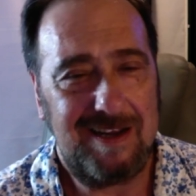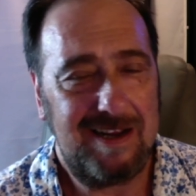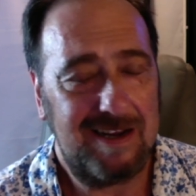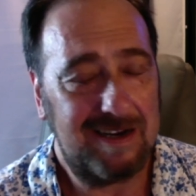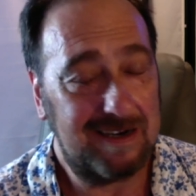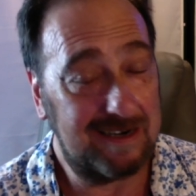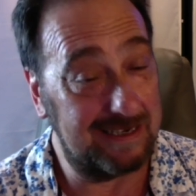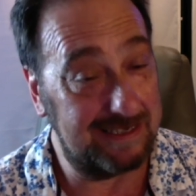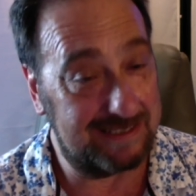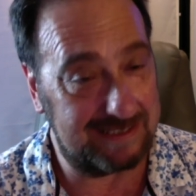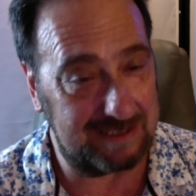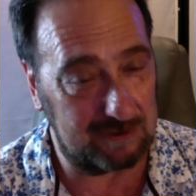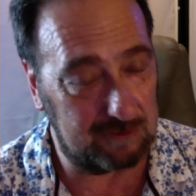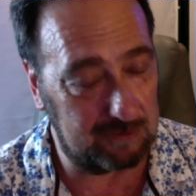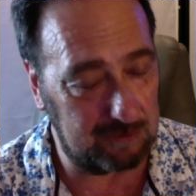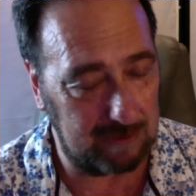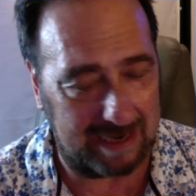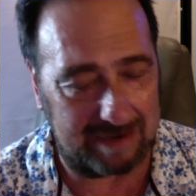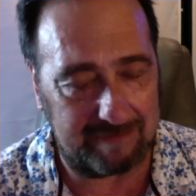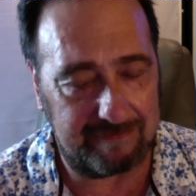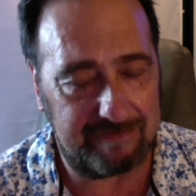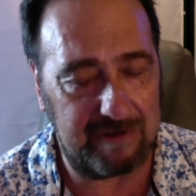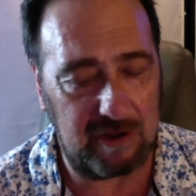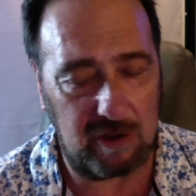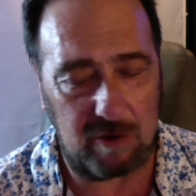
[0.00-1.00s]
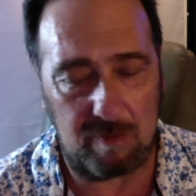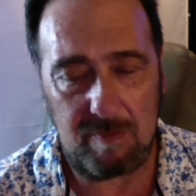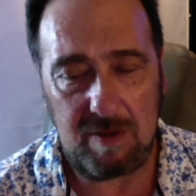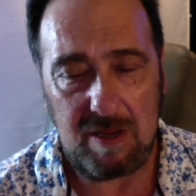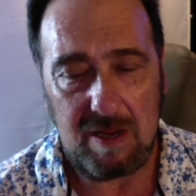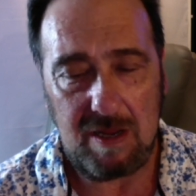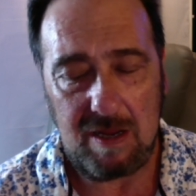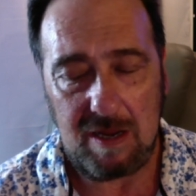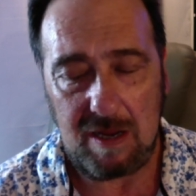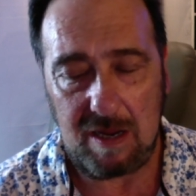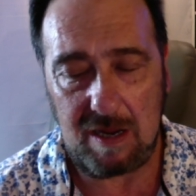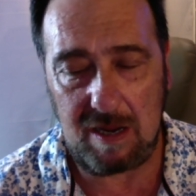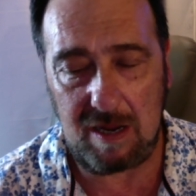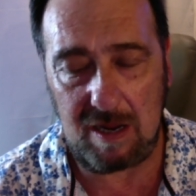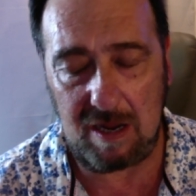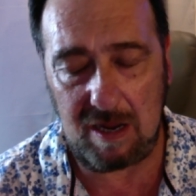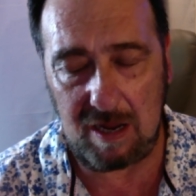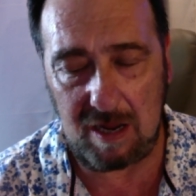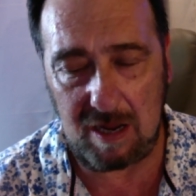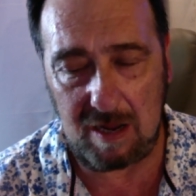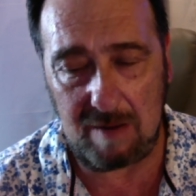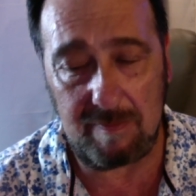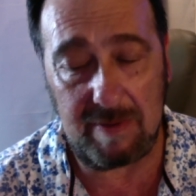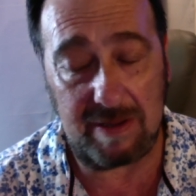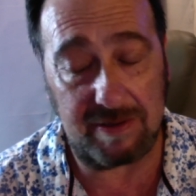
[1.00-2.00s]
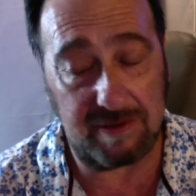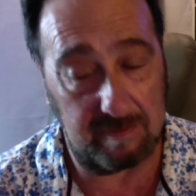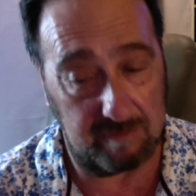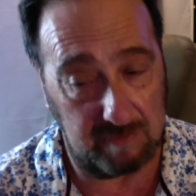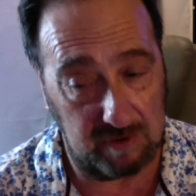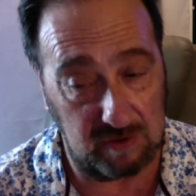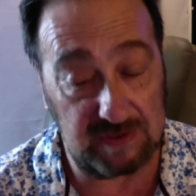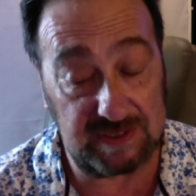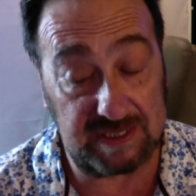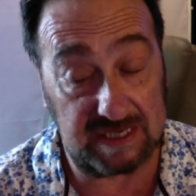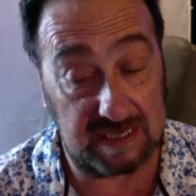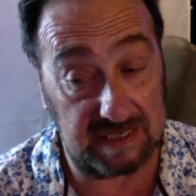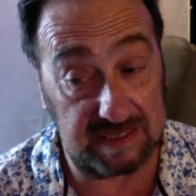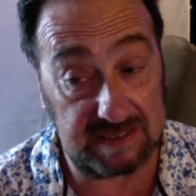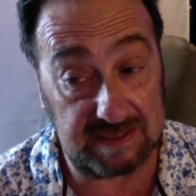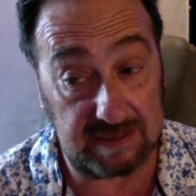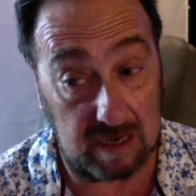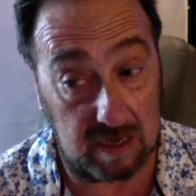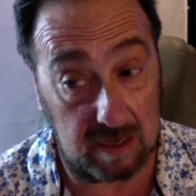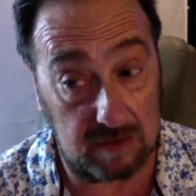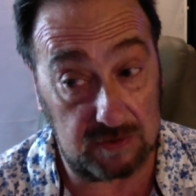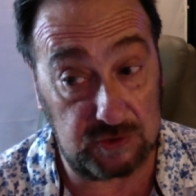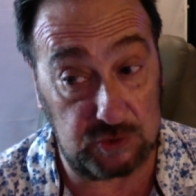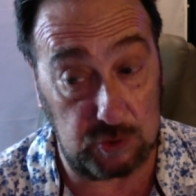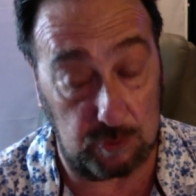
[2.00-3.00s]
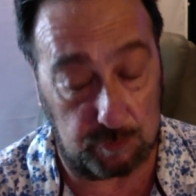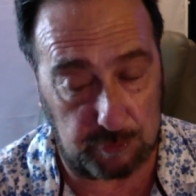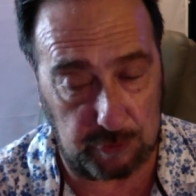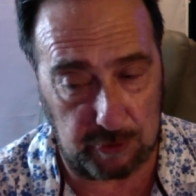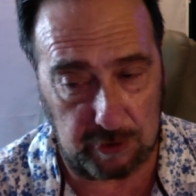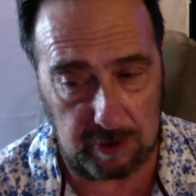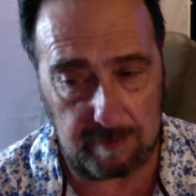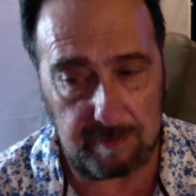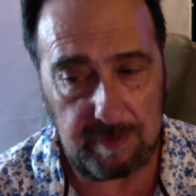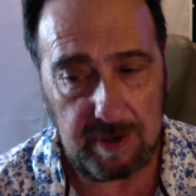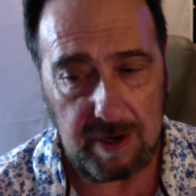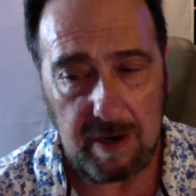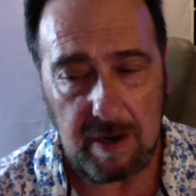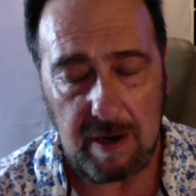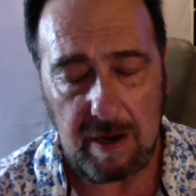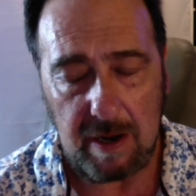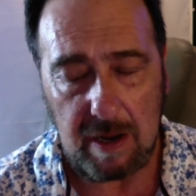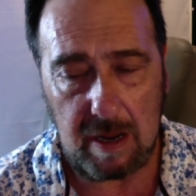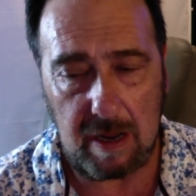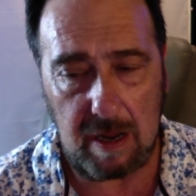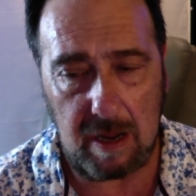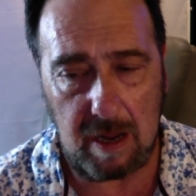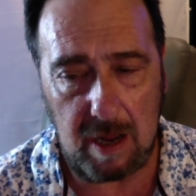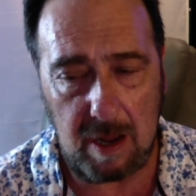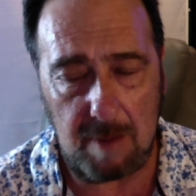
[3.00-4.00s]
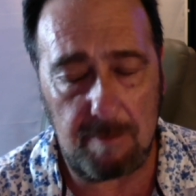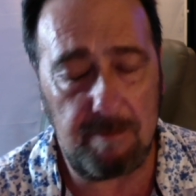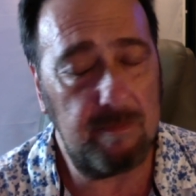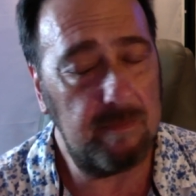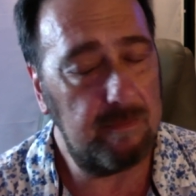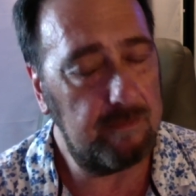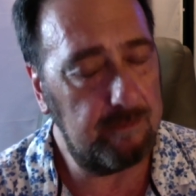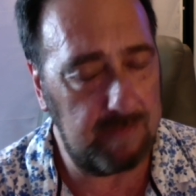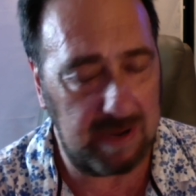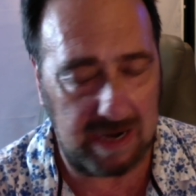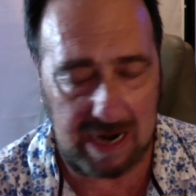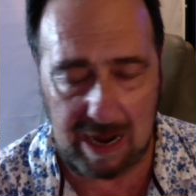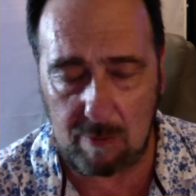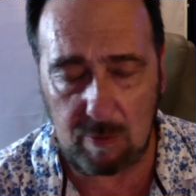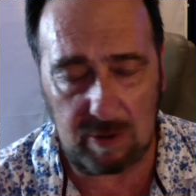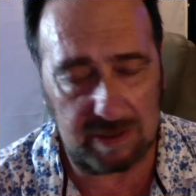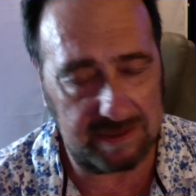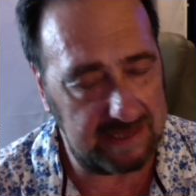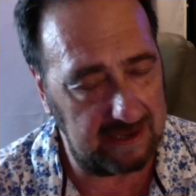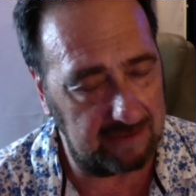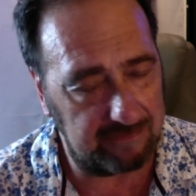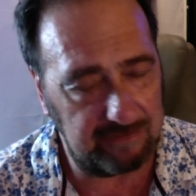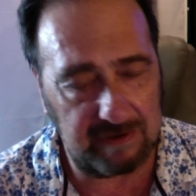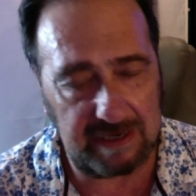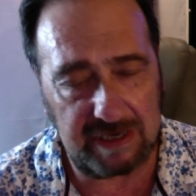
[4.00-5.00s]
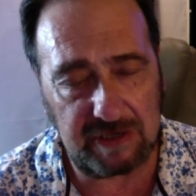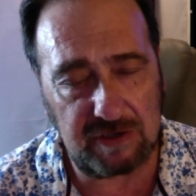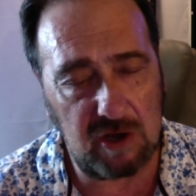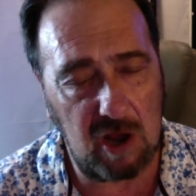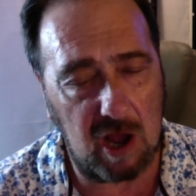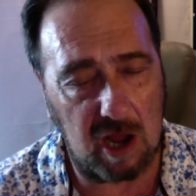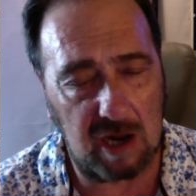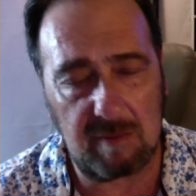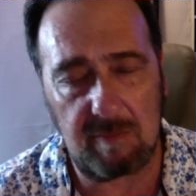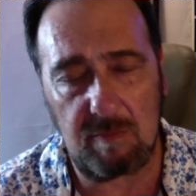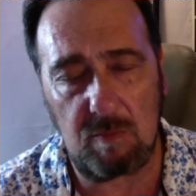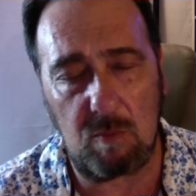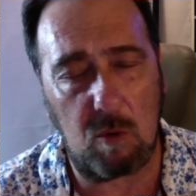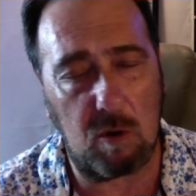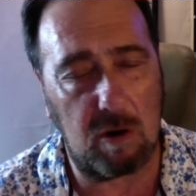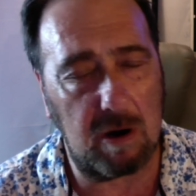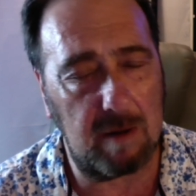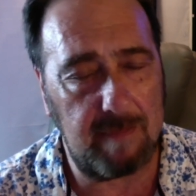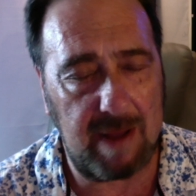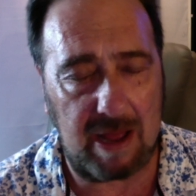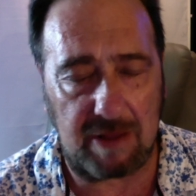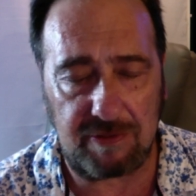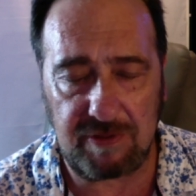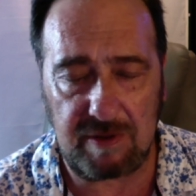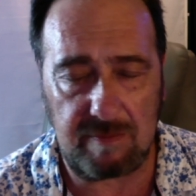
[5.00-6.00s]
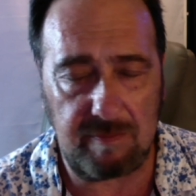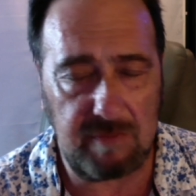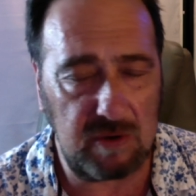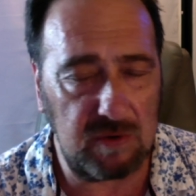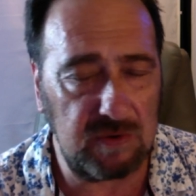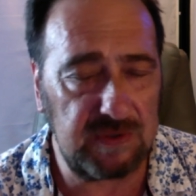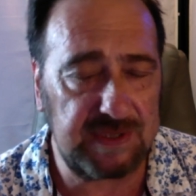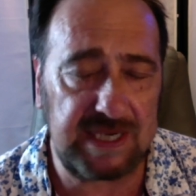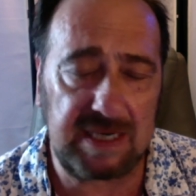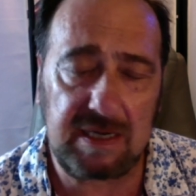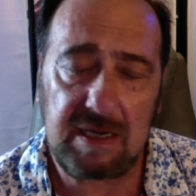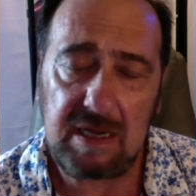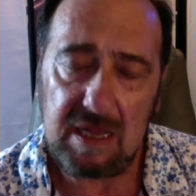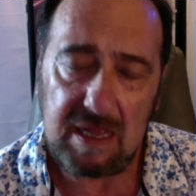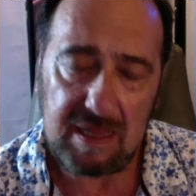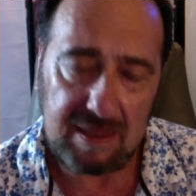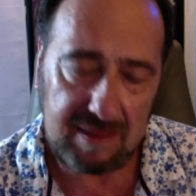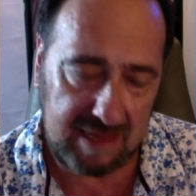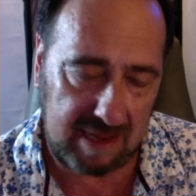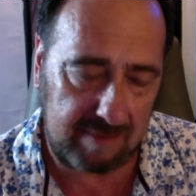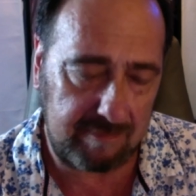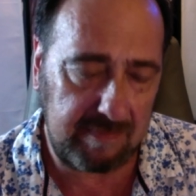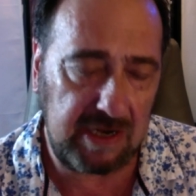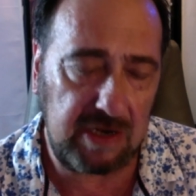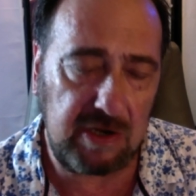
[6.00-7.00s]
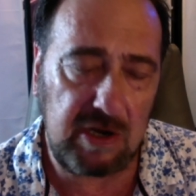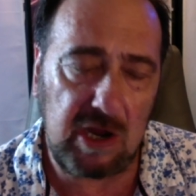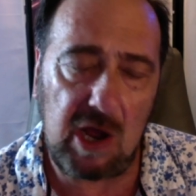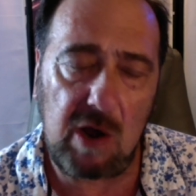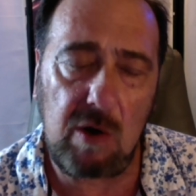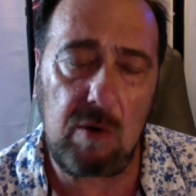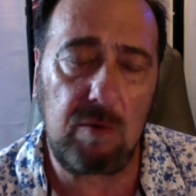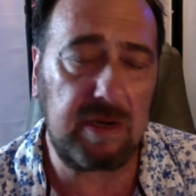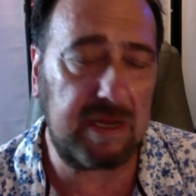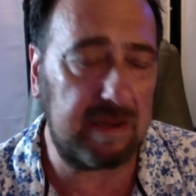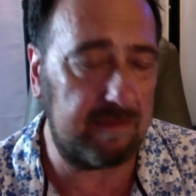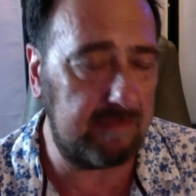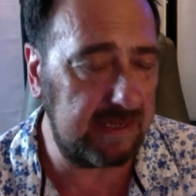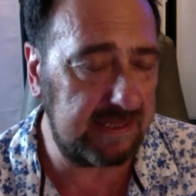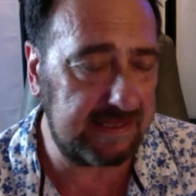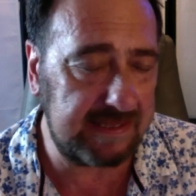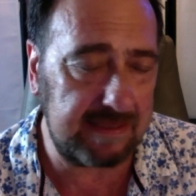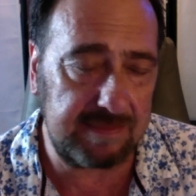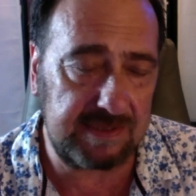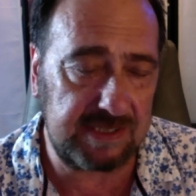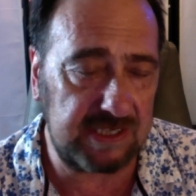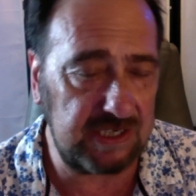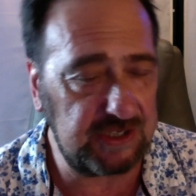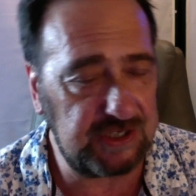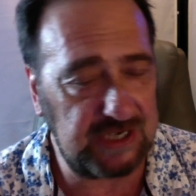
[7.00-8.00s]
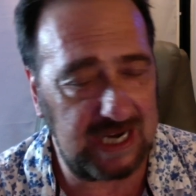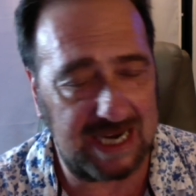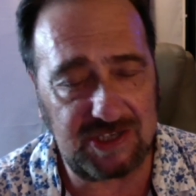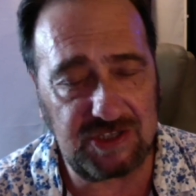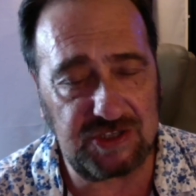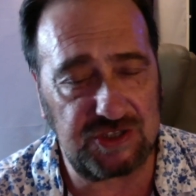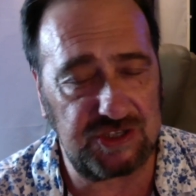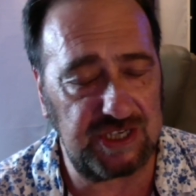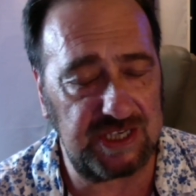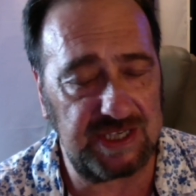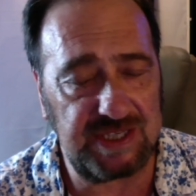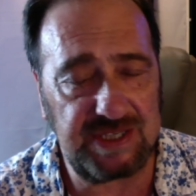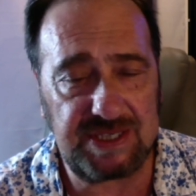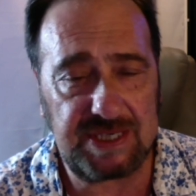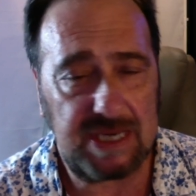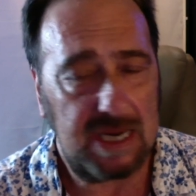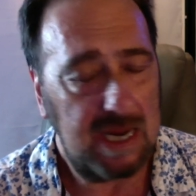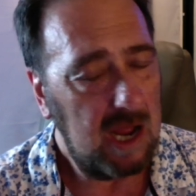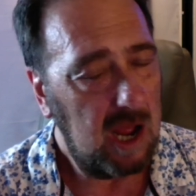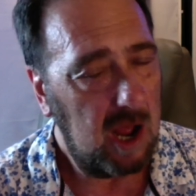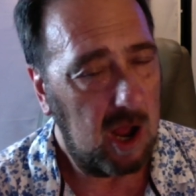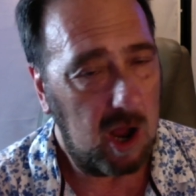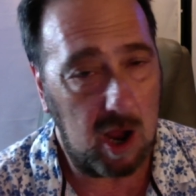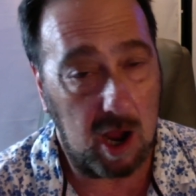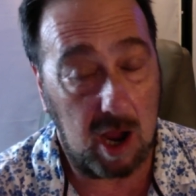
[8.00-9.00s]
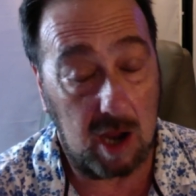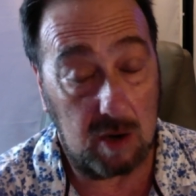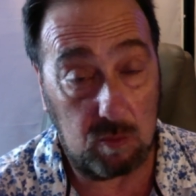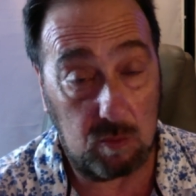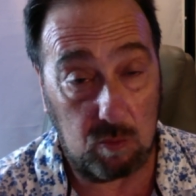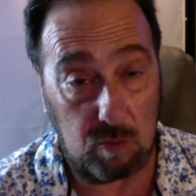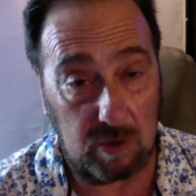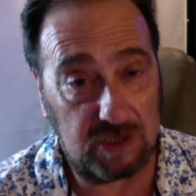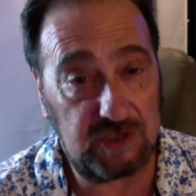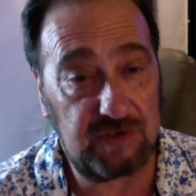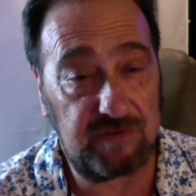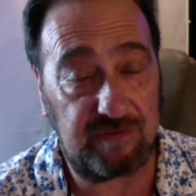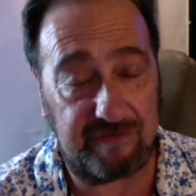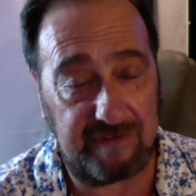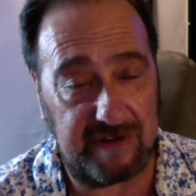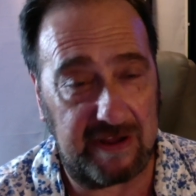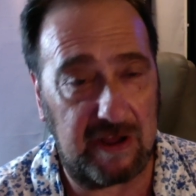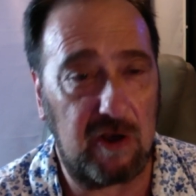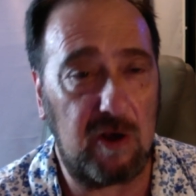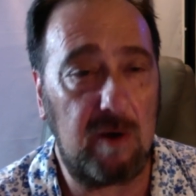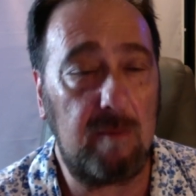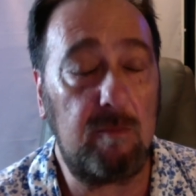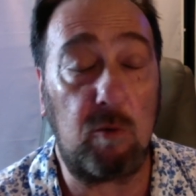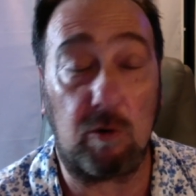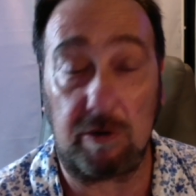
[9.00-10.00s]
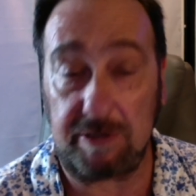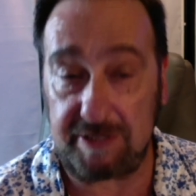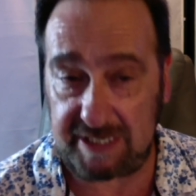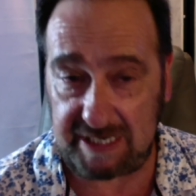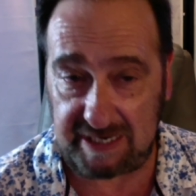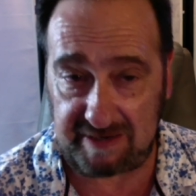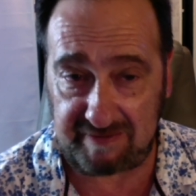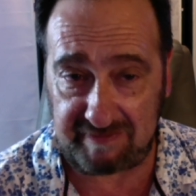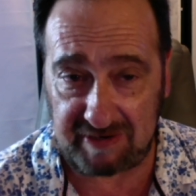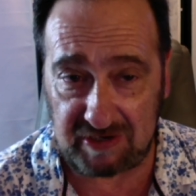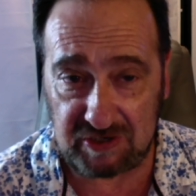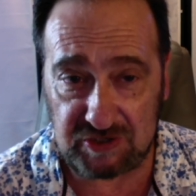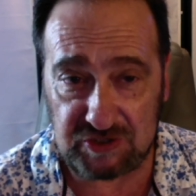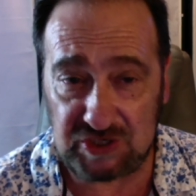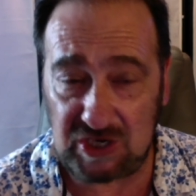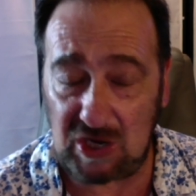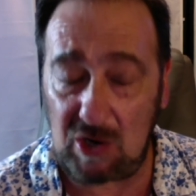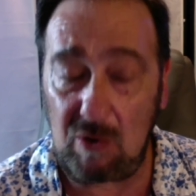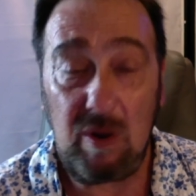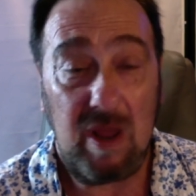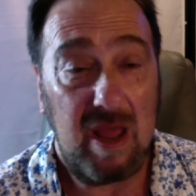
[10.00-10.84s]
It's a great film, and the music is superb. But I will definitely talk more about the music. Let me know, give me some suggestions on which film or TV show,